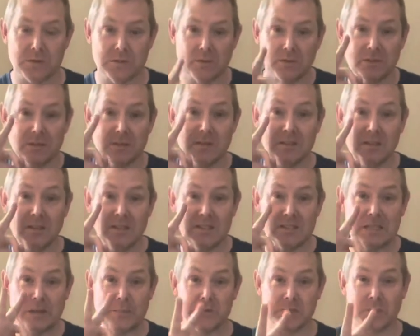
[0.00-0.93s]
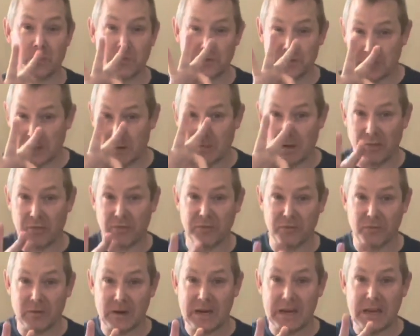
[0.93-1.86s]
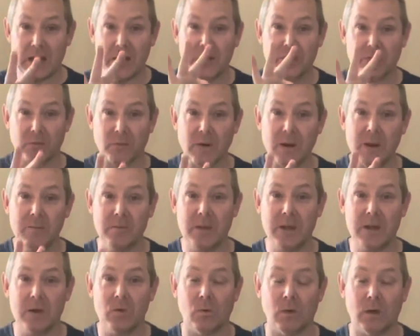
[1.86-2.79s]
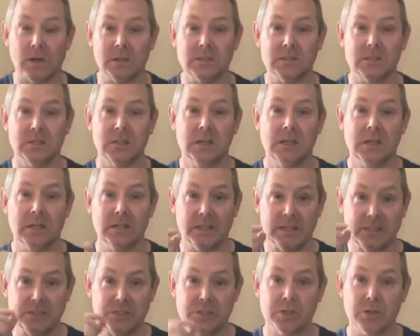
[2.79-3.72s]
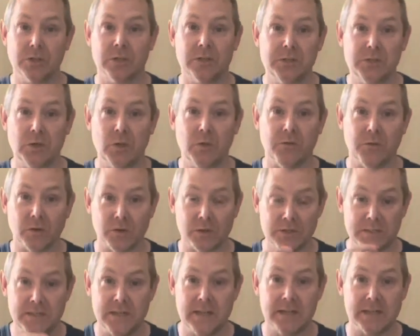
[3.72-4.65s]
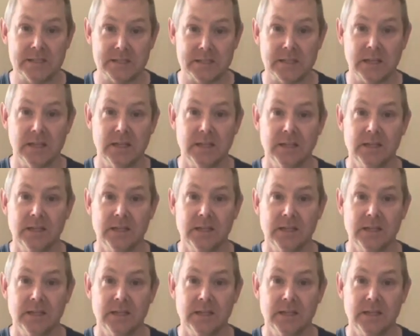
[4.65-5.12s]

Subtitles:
Now, this episode, we're going to talk about three big ones that you're going to do for a disc.